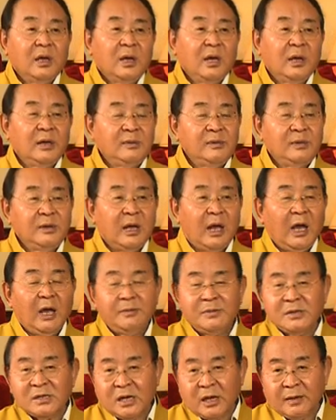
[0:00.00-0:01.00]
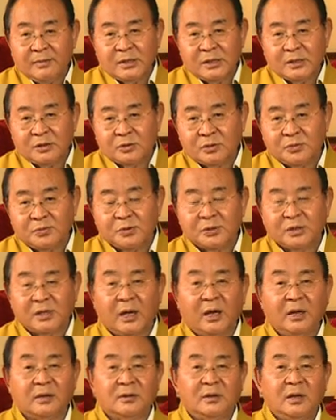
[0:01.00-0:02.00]
I mean, I've been coming to
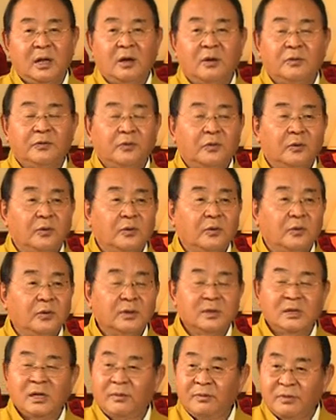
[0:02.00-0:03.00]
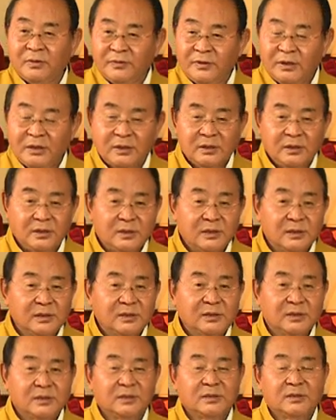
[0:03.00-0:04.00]
Bhutan now for a number of
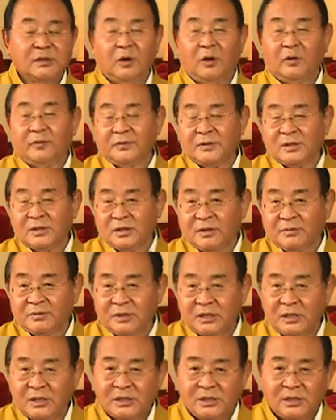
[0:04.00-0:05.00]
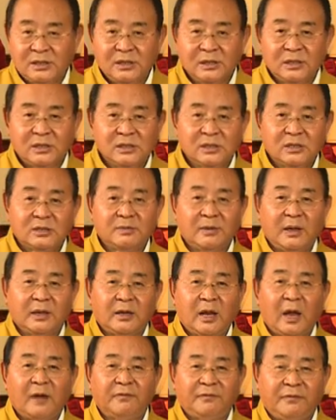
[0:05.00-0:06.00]
years, offering some teachings
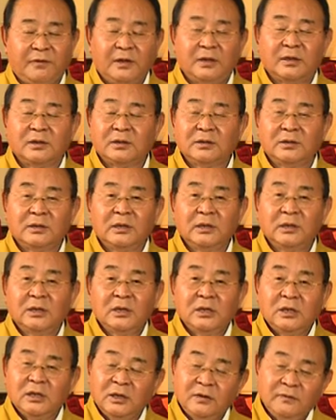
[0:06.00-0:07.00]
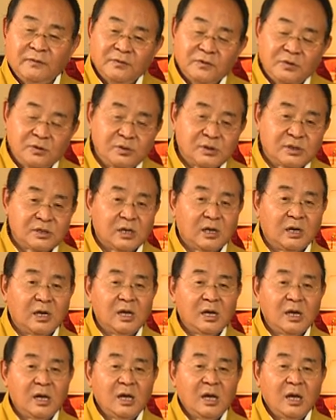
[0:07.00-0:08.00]
that I feel in future
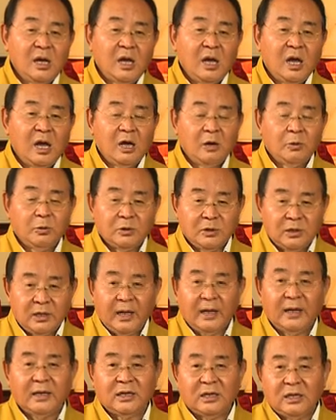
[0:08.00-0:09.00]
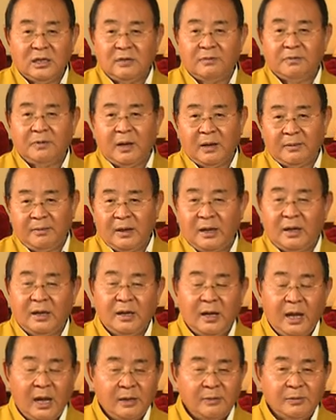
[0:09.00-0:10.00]
I would like, if I
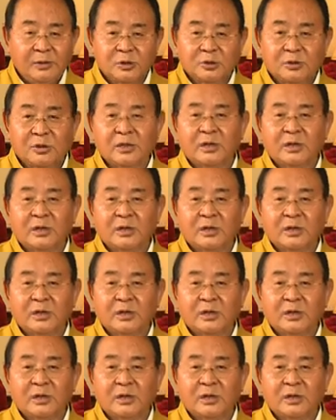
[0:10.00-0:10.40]
may, and we should